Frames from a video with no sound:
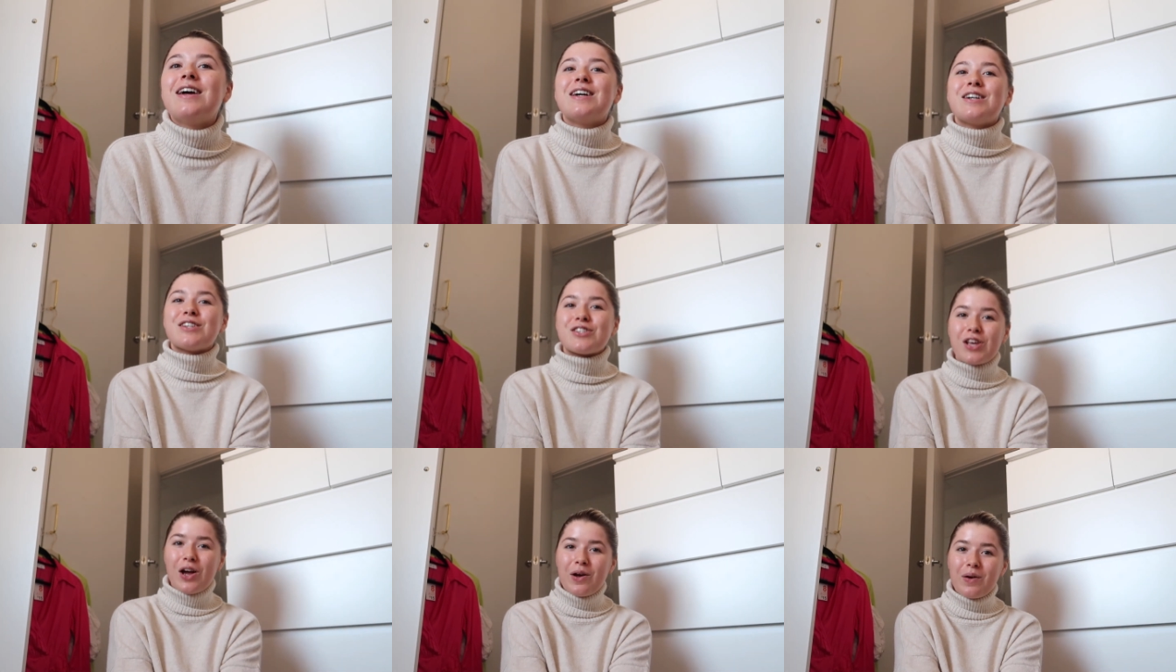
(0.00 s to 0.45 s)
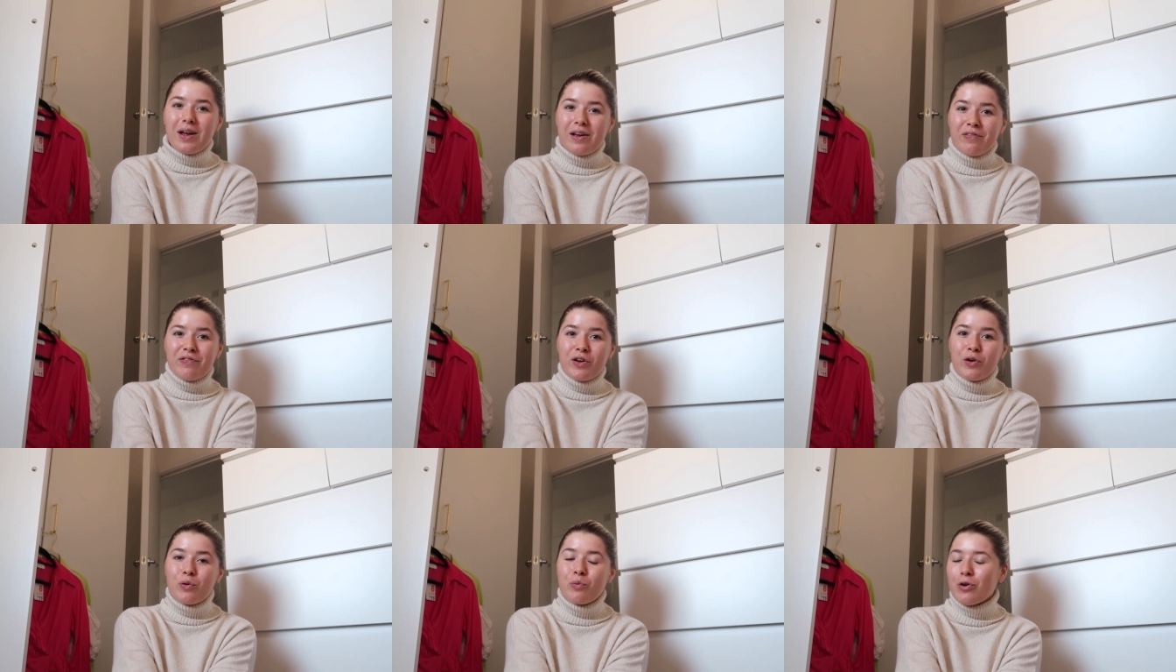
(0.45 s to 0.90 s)
So
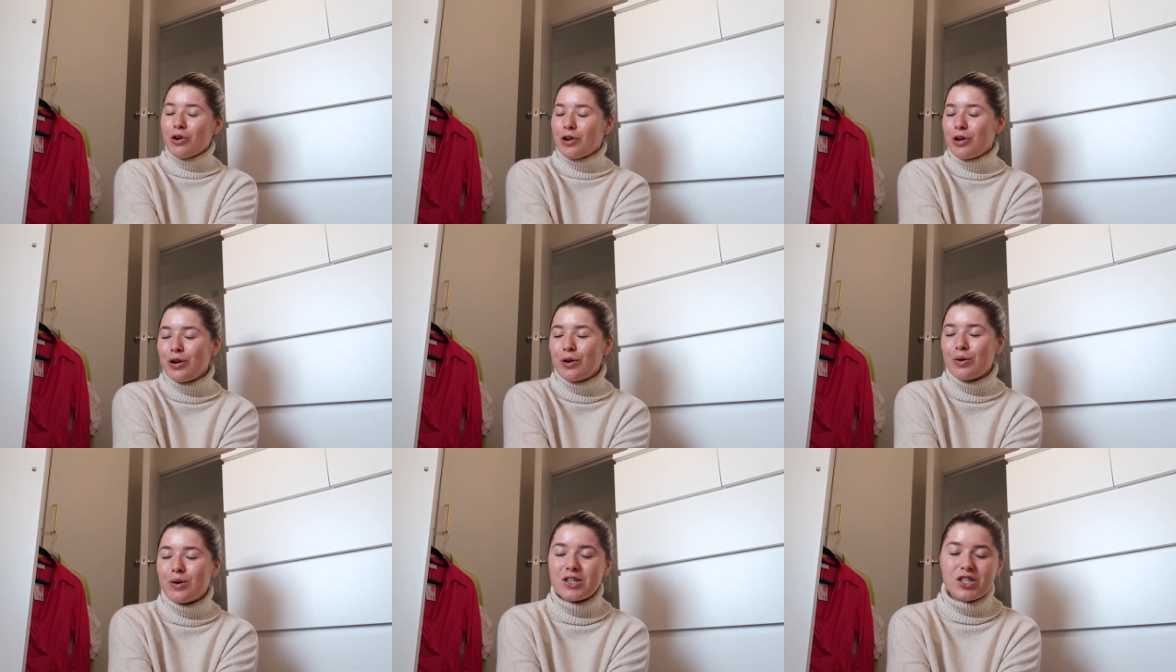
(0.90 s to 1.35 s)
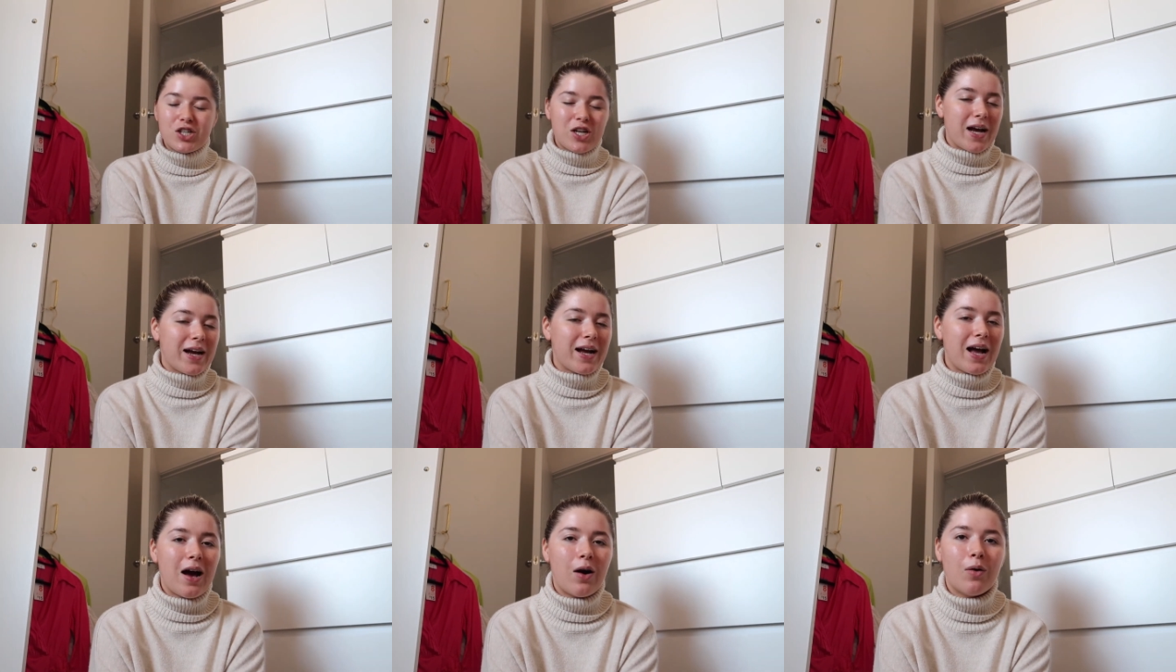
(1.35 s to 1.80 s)
if you want to
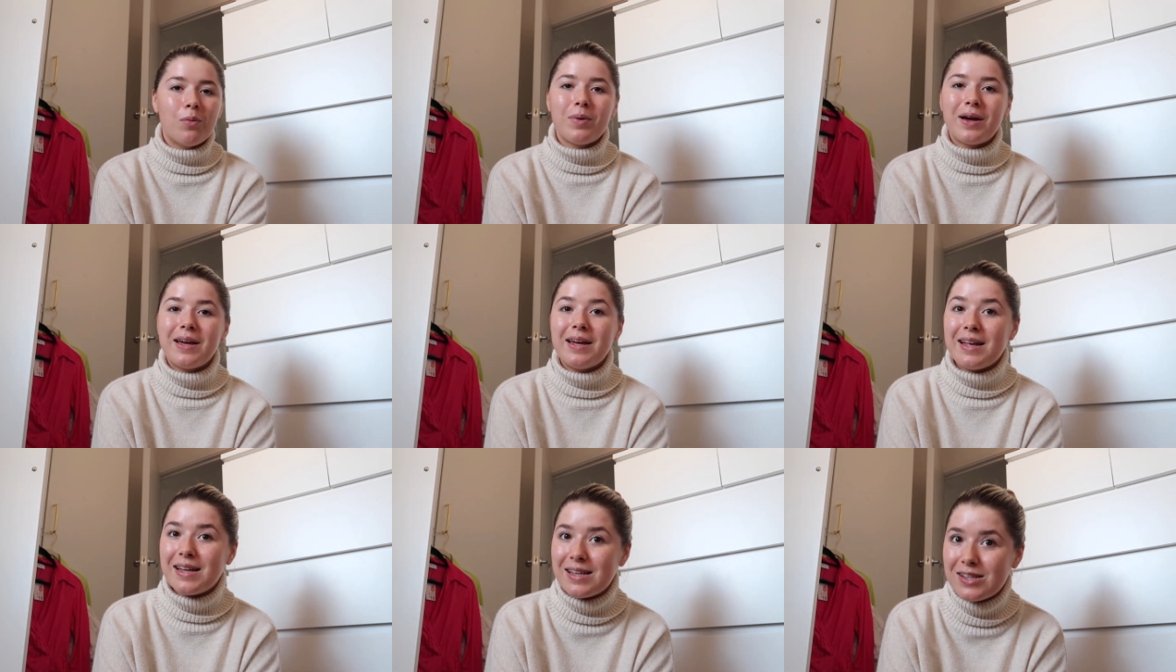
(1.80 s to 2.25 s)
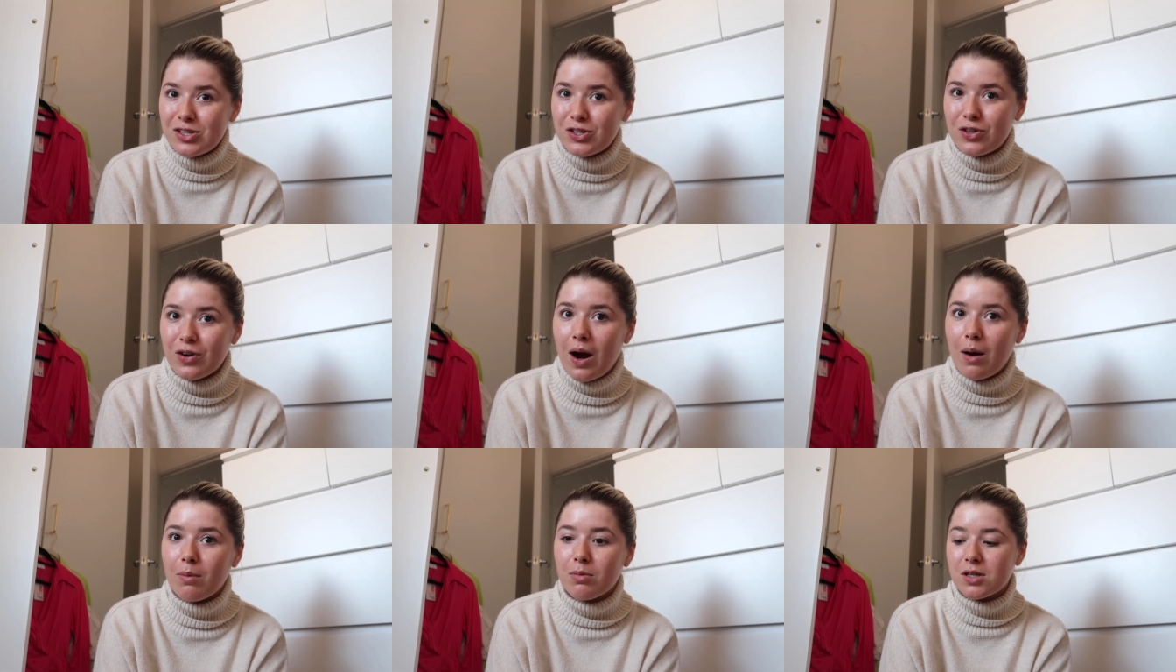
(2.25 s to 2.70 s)
check out my
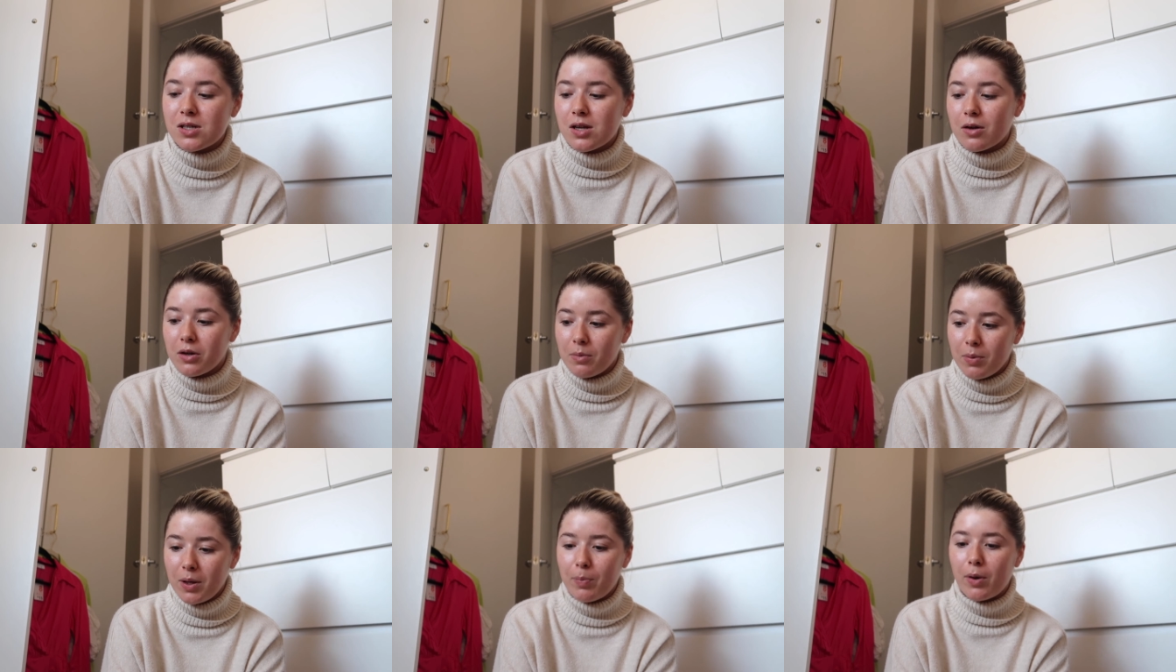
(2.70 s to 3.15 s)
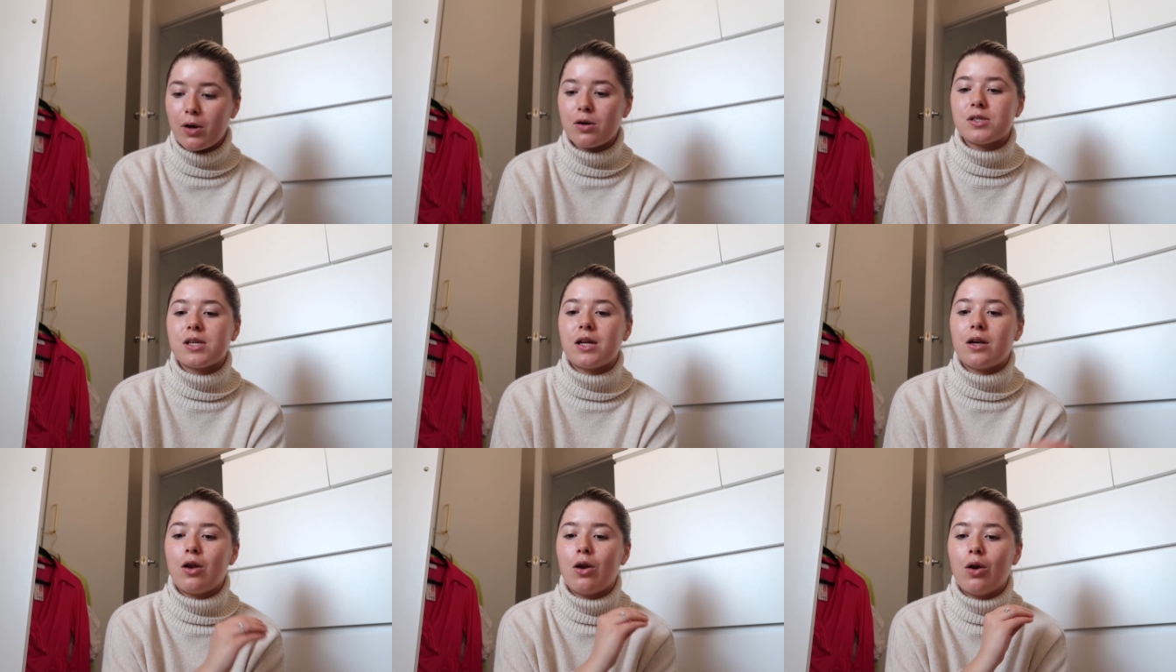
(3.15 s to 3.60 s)
Instagram, because I'm going to be
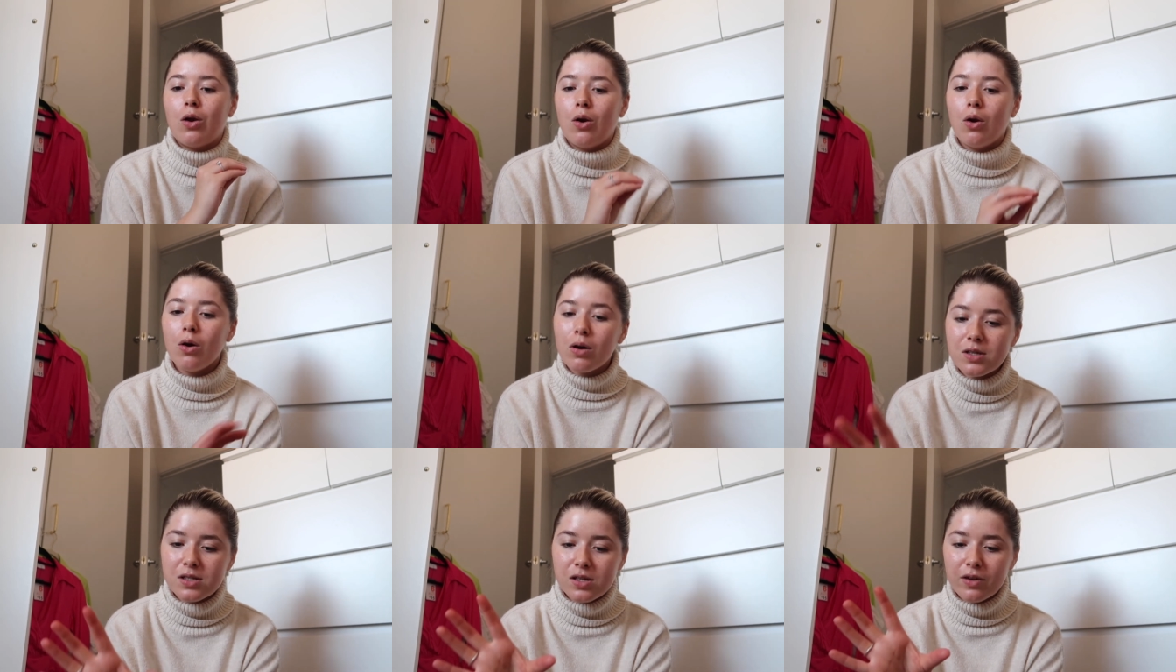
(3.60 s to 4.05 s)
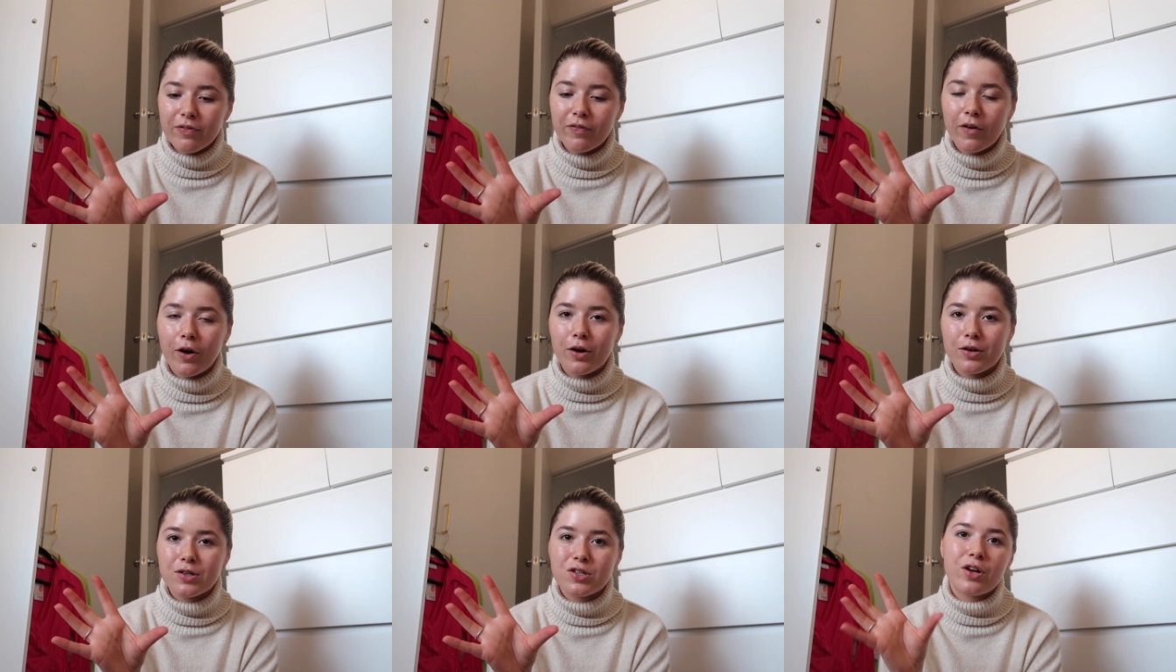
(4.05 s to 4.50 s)
posting lots of
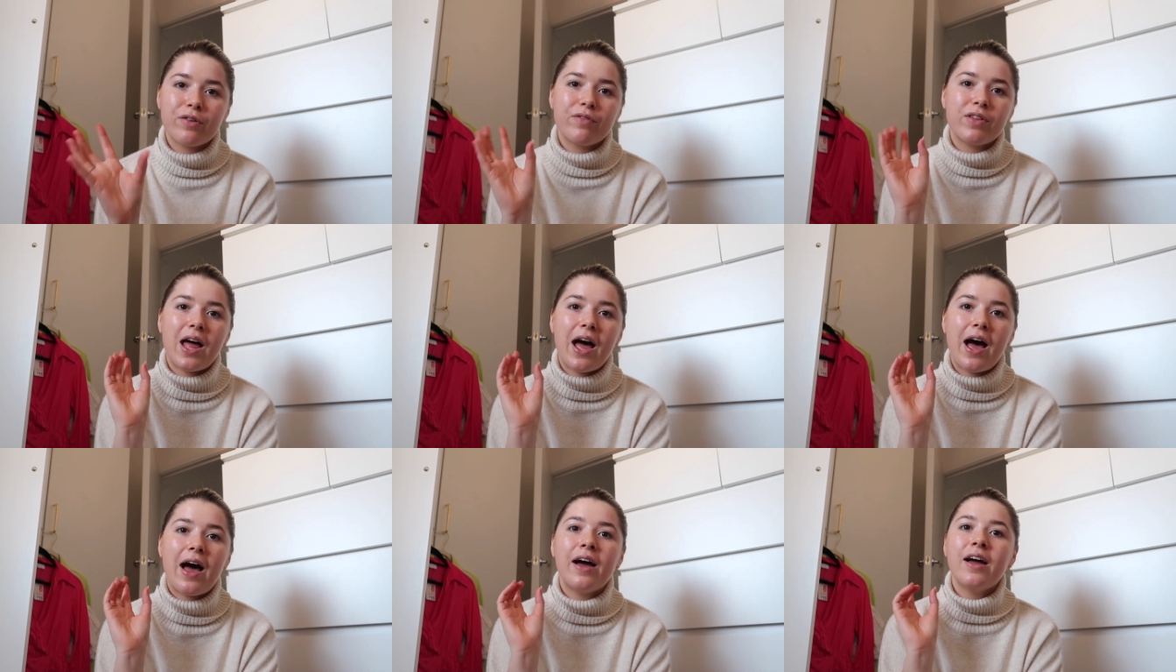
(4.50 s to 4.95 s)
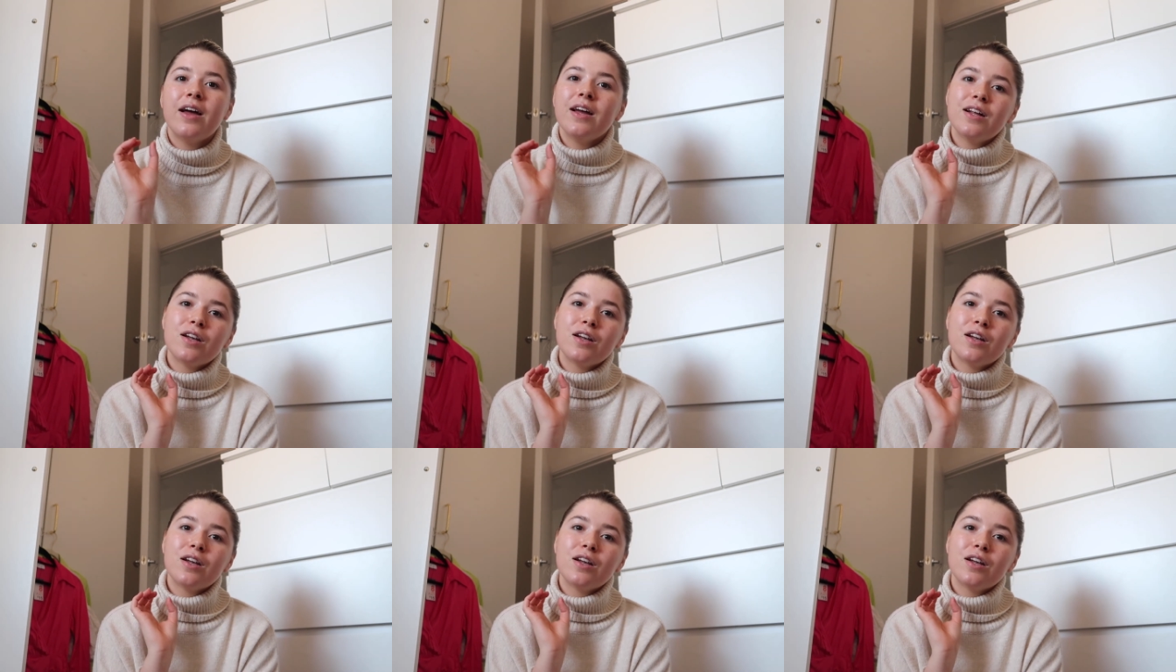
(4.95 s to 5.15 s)
photos over there,